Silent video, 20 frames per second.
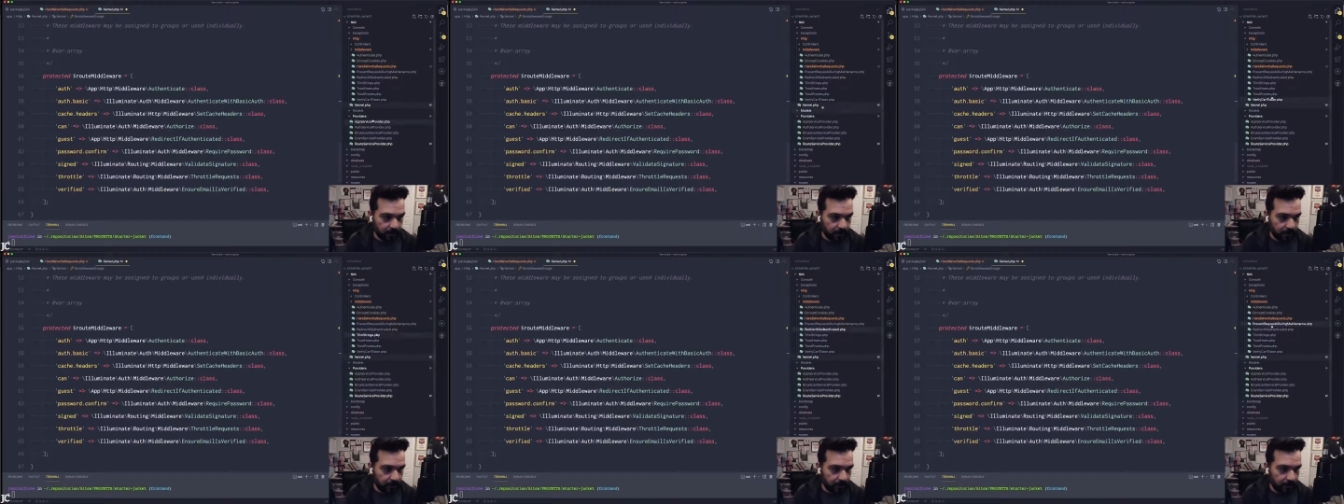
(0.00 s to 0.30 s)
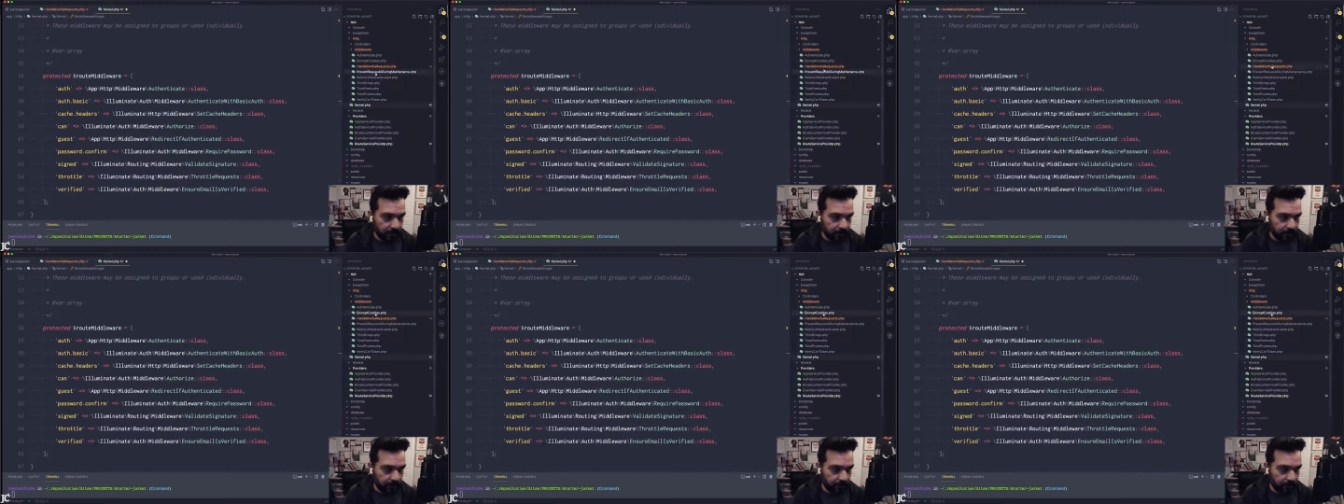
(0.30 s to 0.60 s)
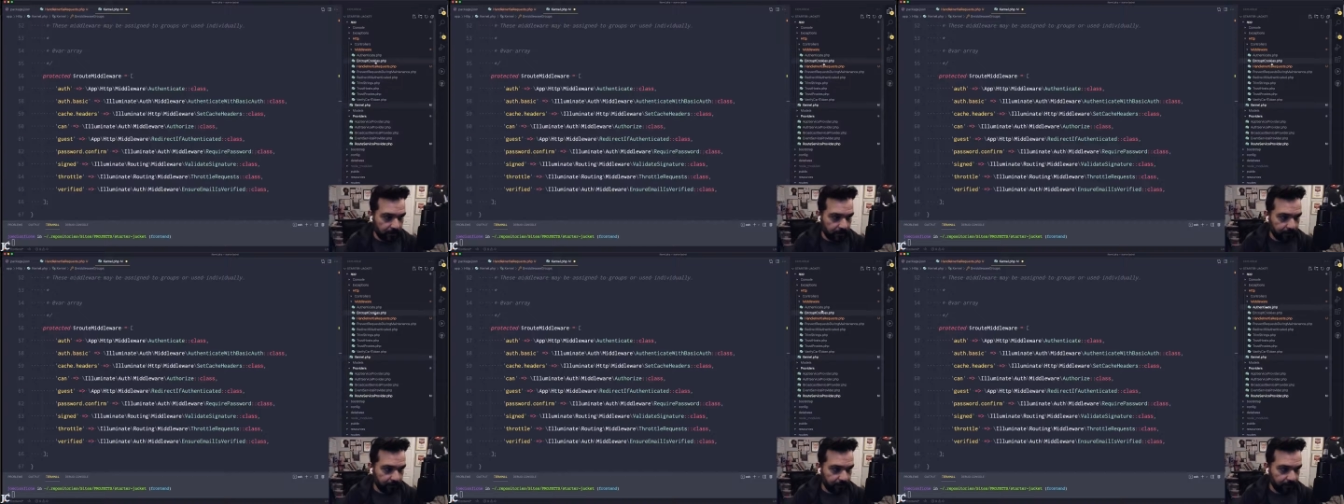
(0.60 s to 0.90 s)

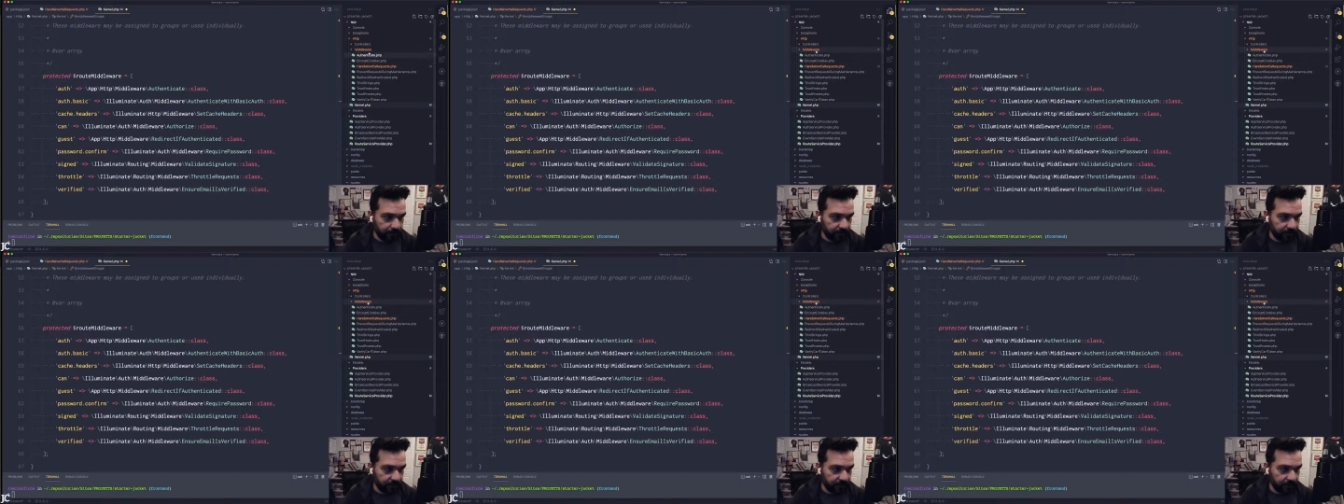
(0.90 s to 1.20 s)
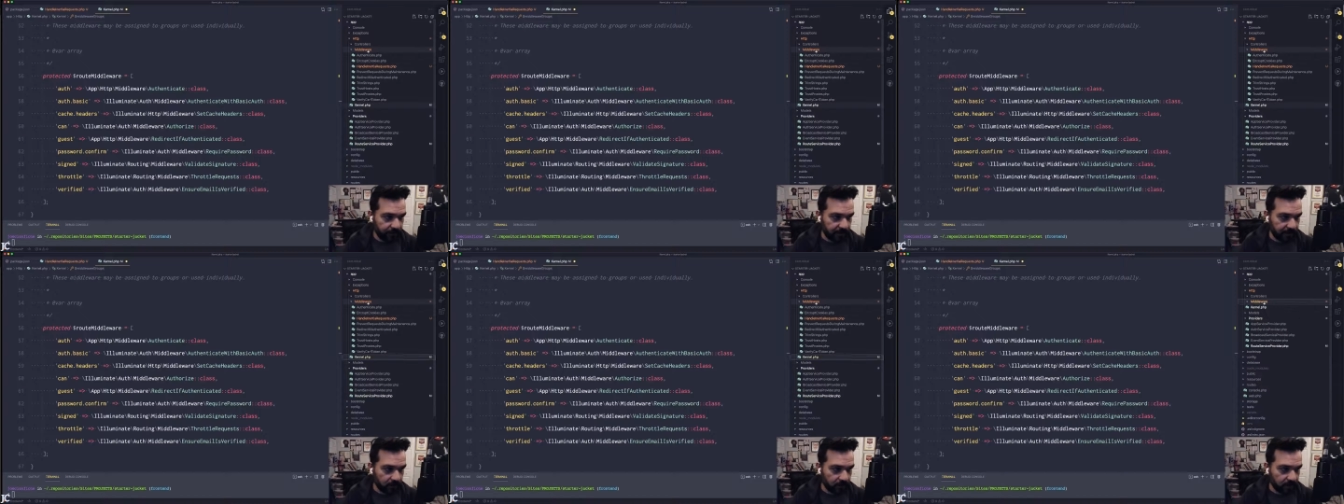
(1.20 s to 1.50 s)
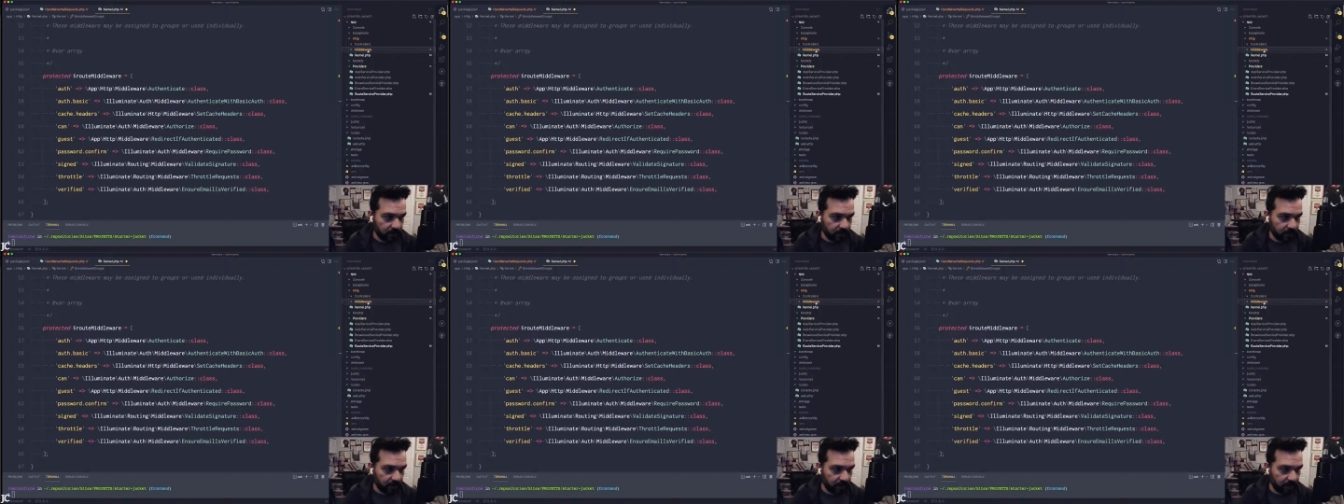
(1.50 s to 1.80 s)
That goes
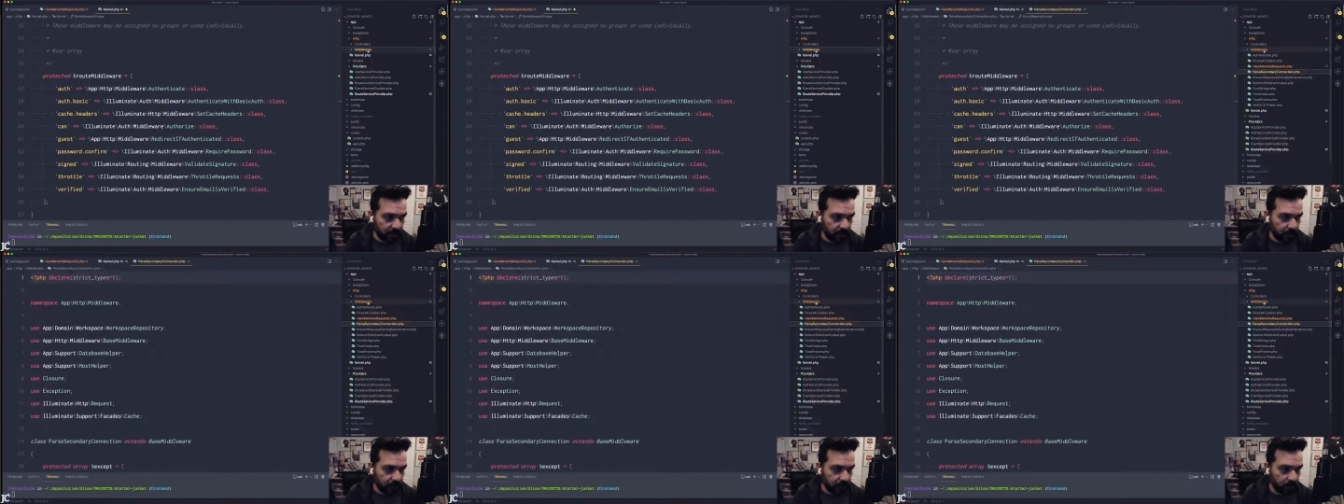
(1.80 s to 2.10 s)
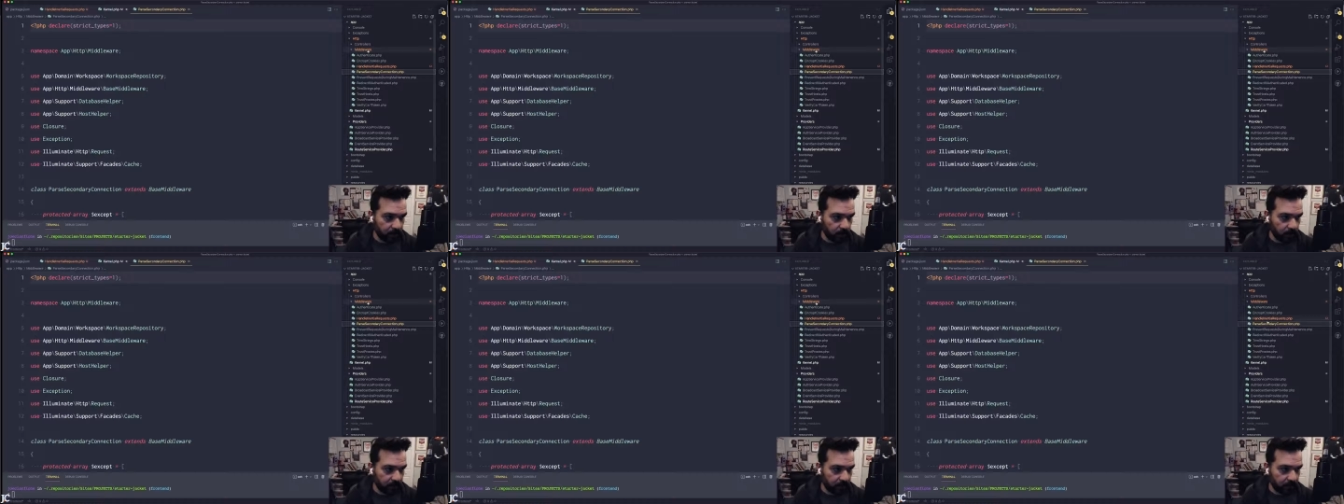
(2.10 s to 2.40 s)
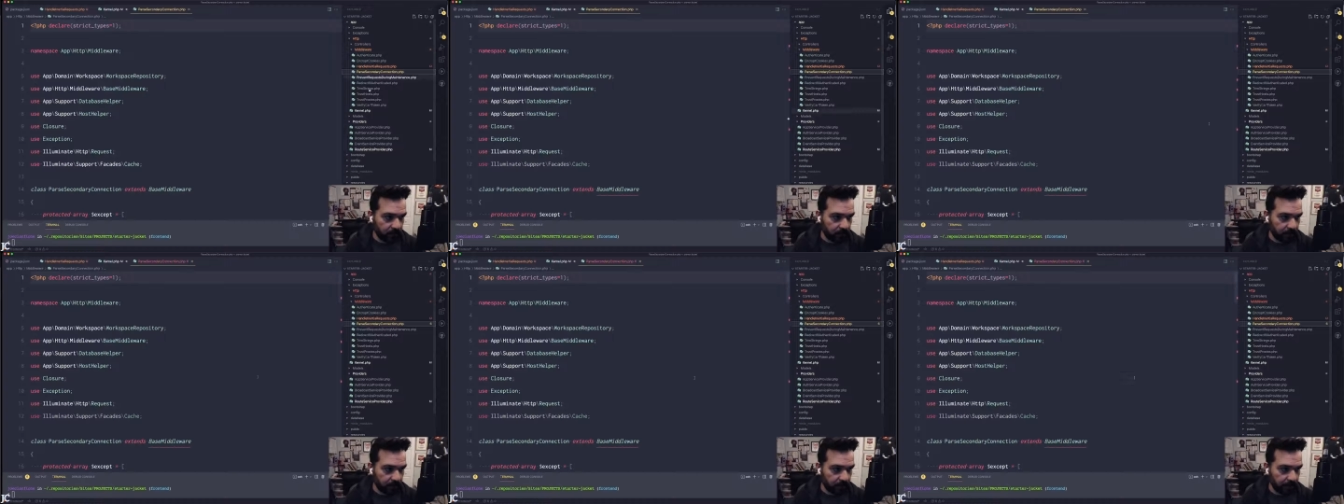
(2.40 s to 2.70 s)
into my
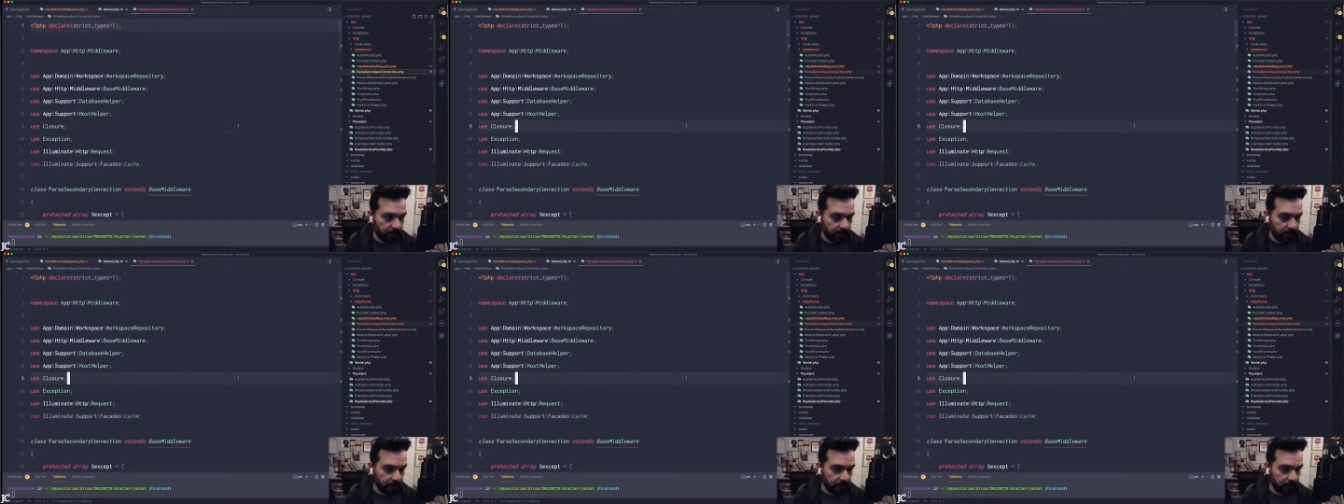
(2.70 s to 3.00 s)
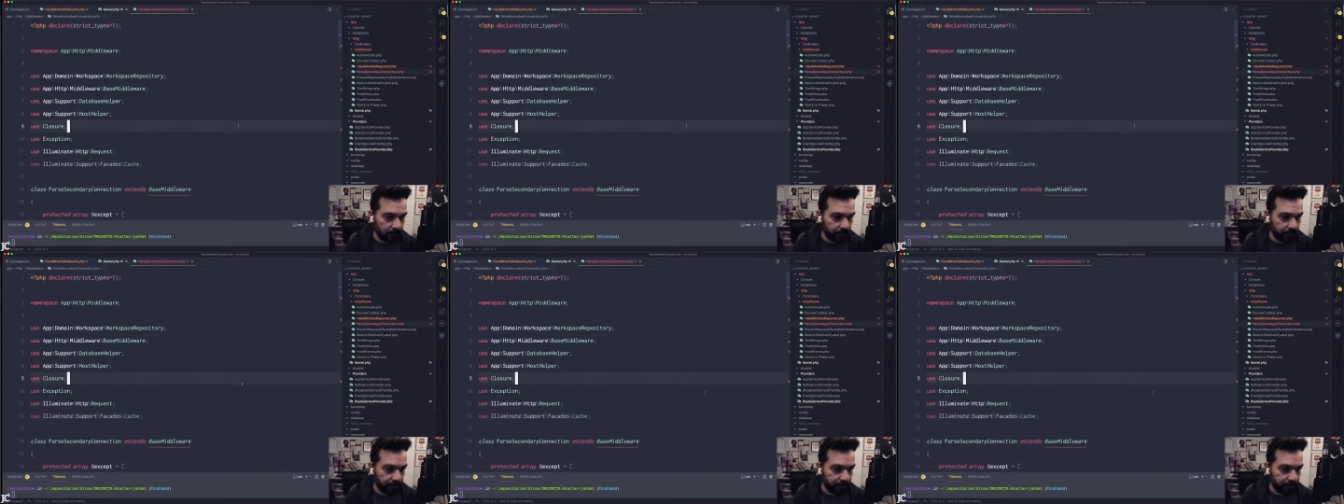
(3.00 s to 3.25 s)
middleware right there.